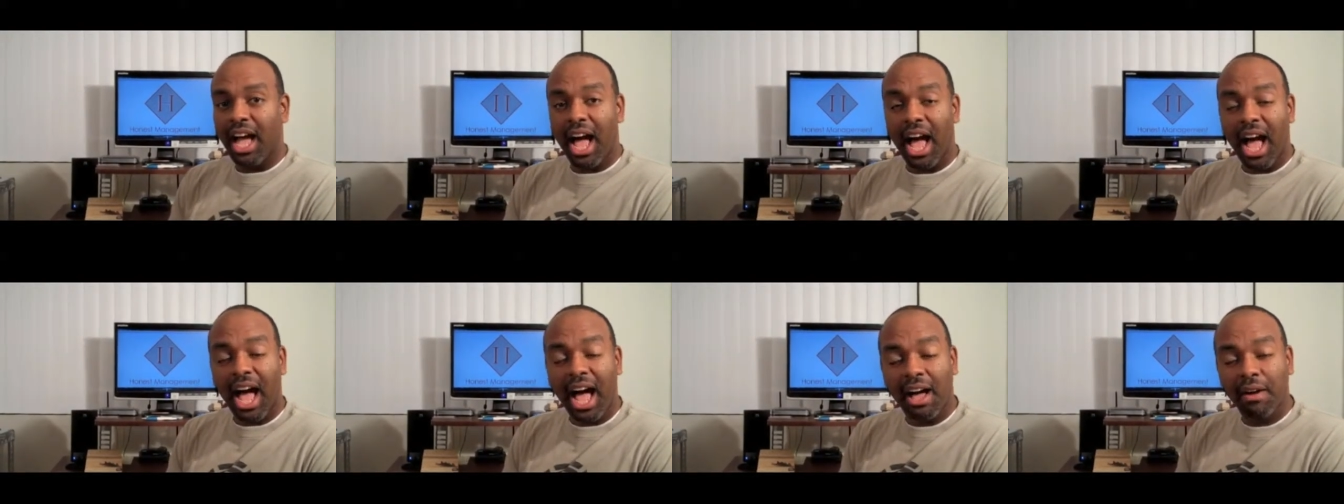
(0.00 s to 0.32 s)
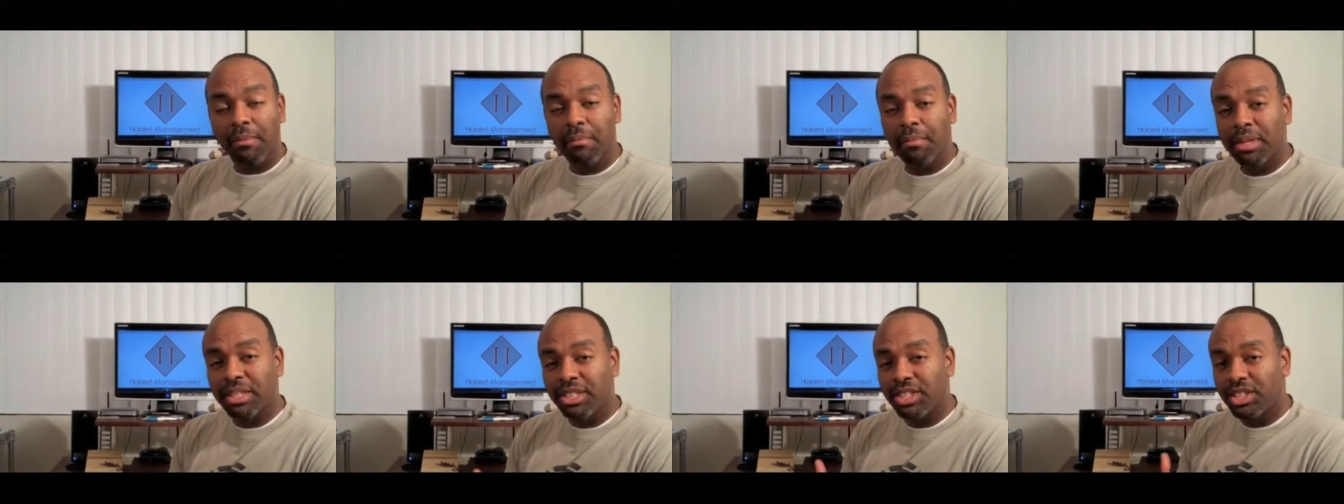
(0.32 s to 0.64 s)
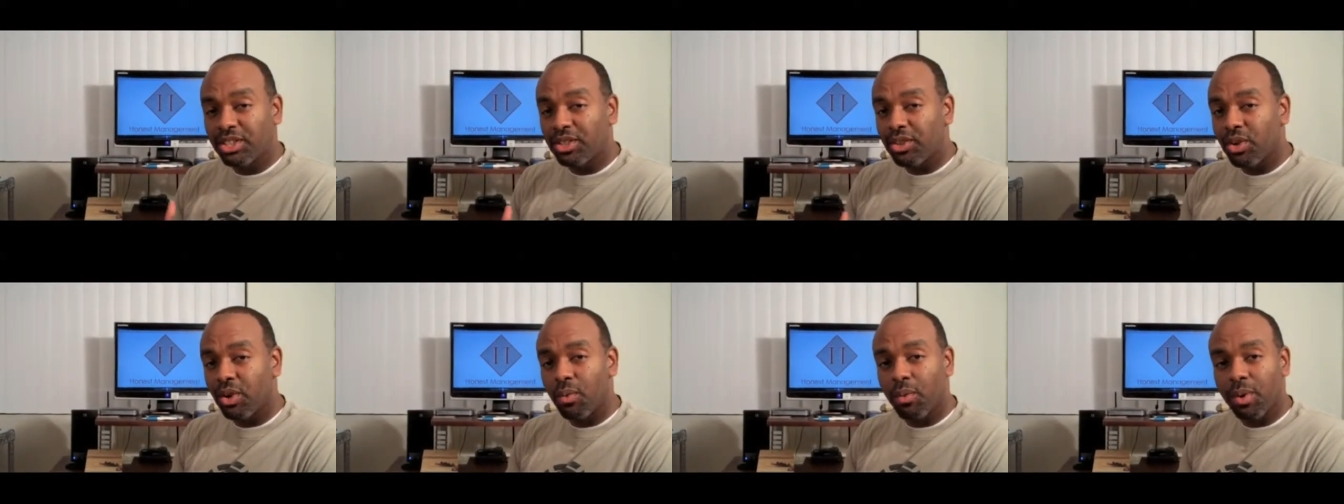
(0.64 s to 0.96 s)
I
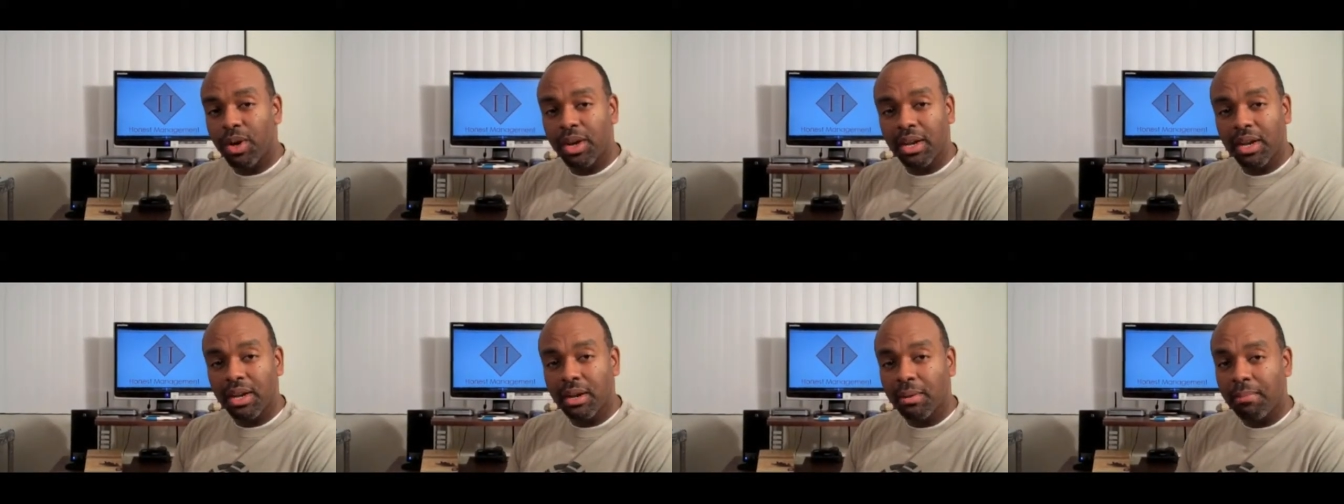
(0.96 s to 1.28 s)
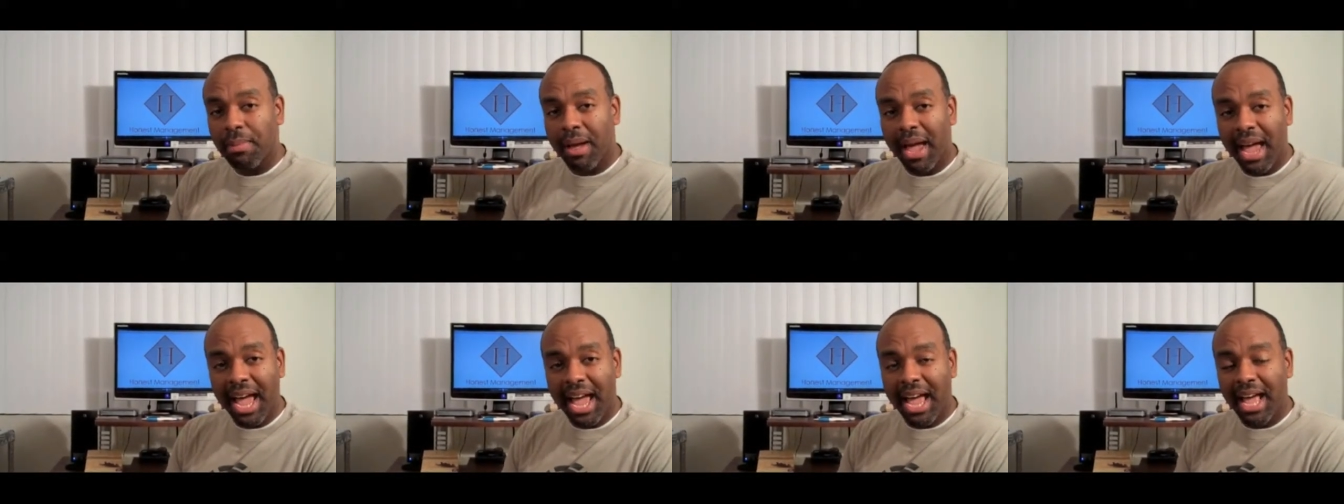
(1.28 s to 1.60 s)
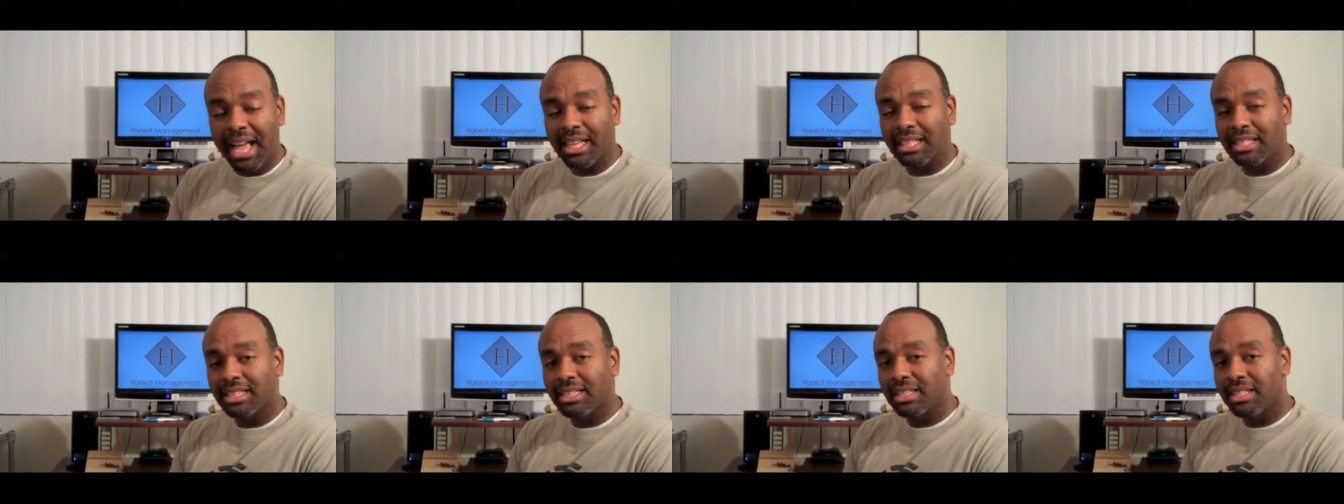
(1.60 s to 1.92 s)
mentioned on one of the
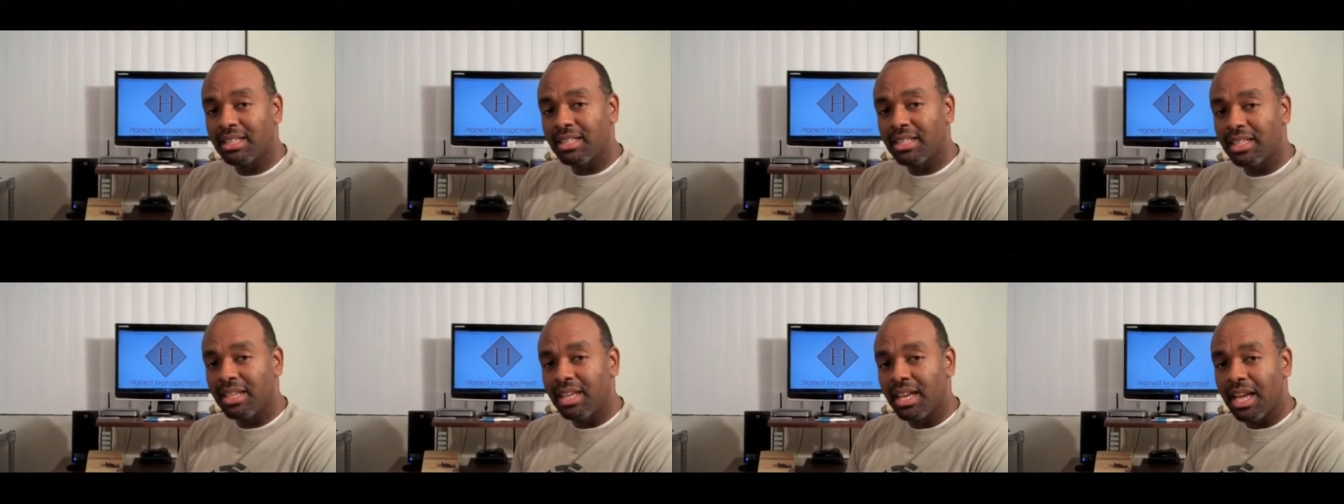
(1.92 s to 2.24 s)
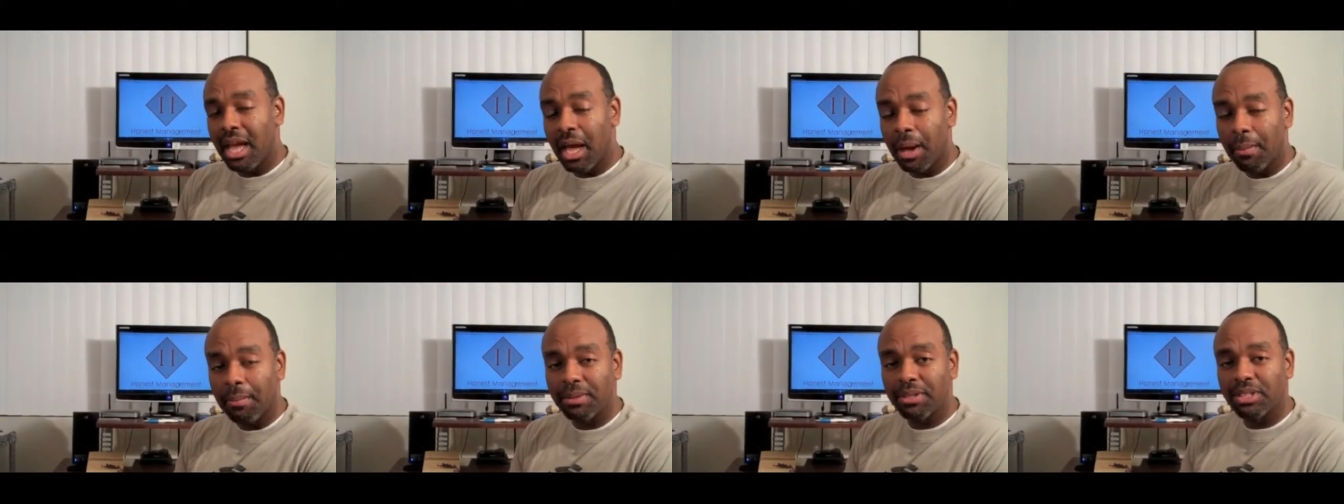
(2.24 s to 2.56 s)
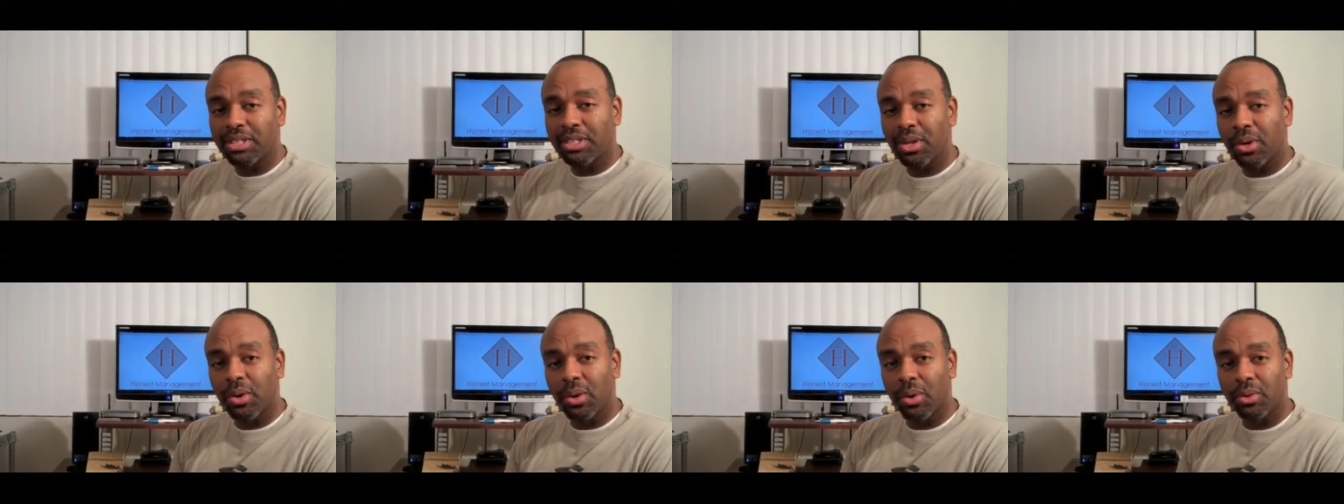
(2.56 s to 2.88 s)
past
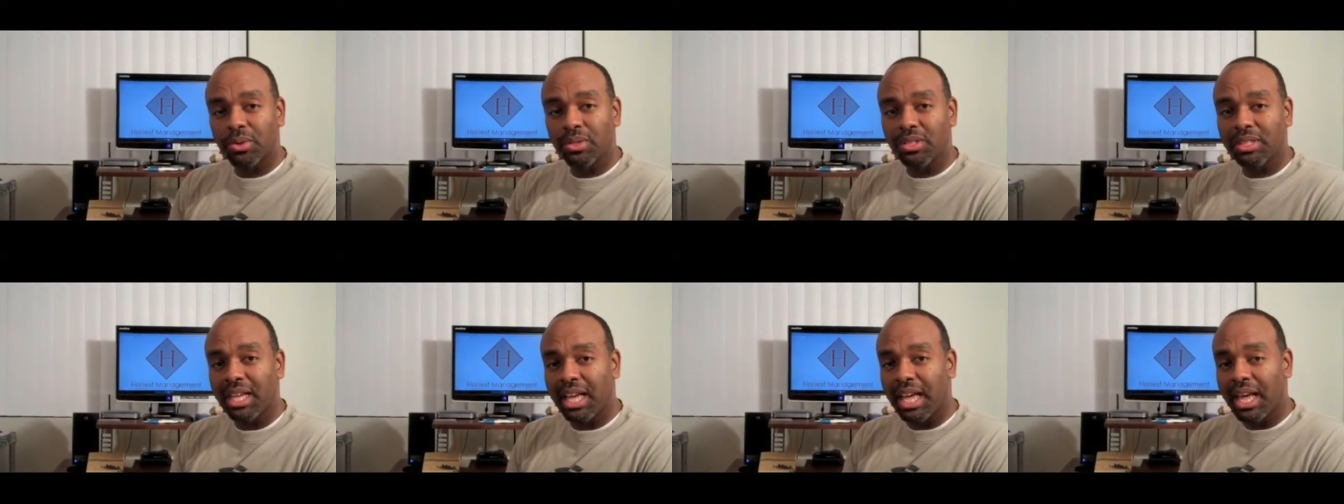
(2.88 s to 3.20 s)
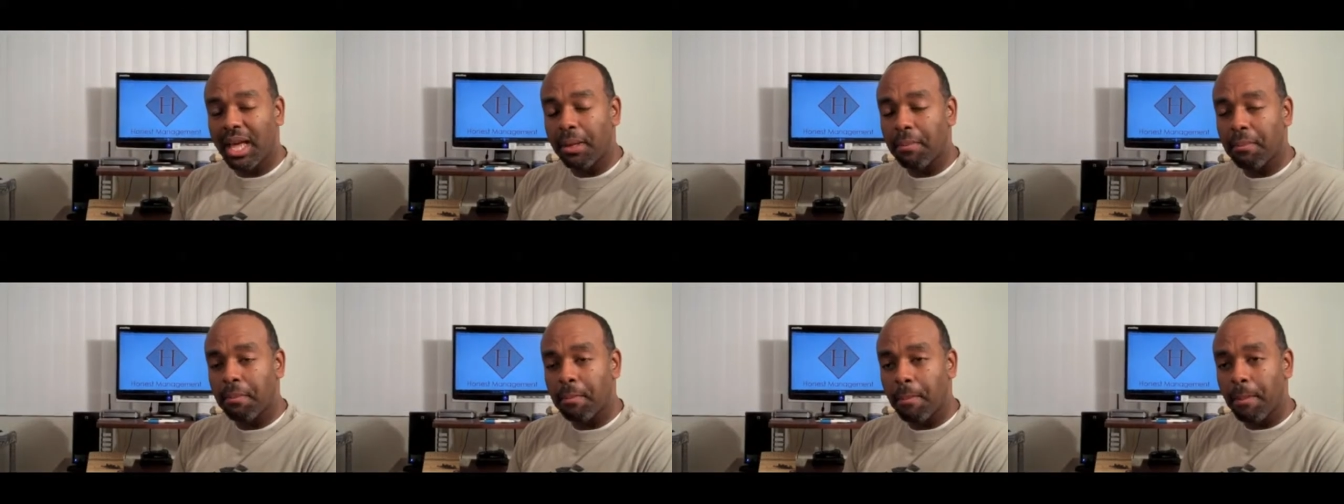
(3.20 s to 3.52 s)
episodes that